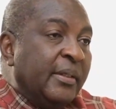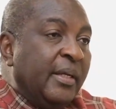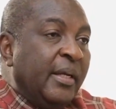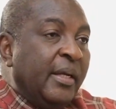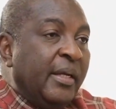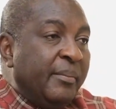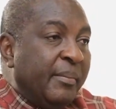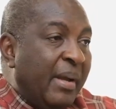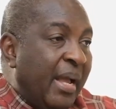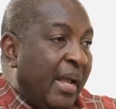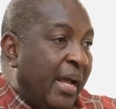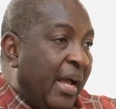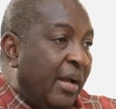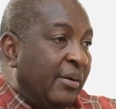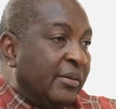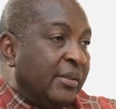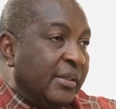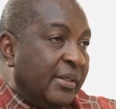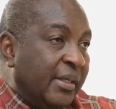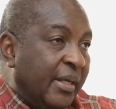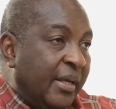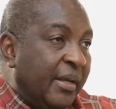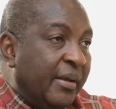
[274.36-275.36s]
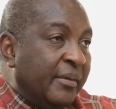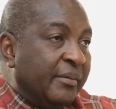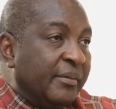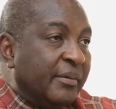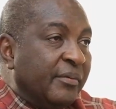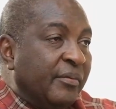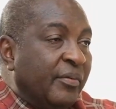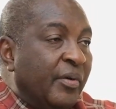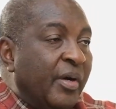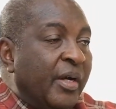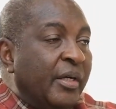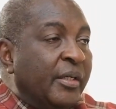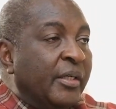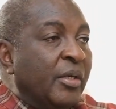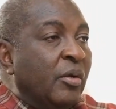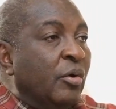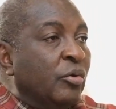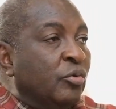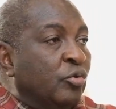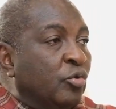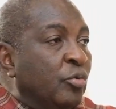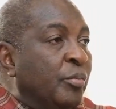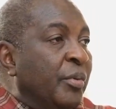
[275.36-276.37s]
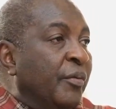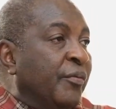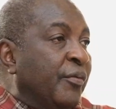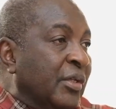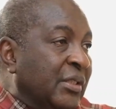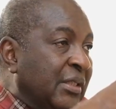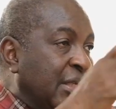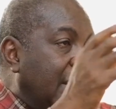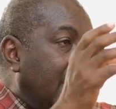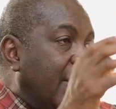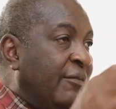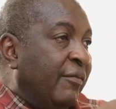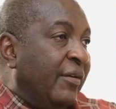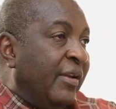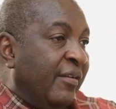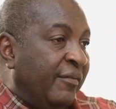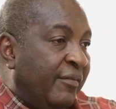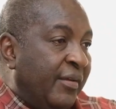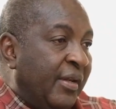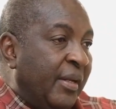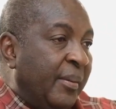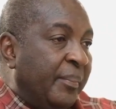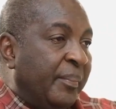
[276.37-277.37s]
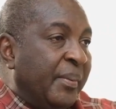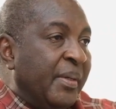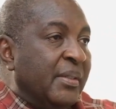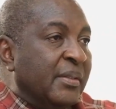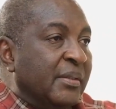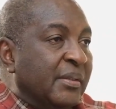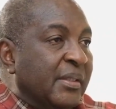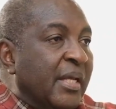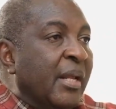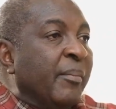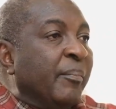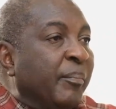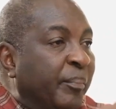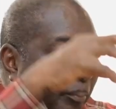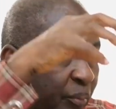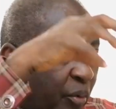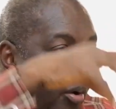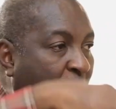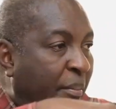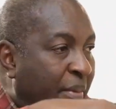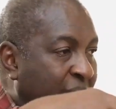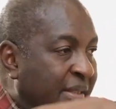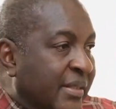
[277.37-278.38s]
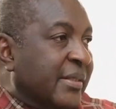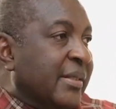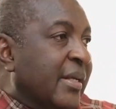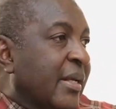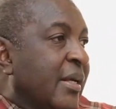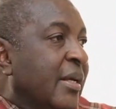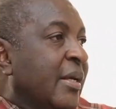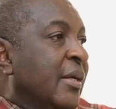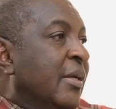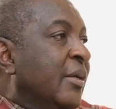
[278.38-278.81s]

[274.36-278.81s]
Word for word: uh, in my house here for a day or two before she left for the Philippines, and promised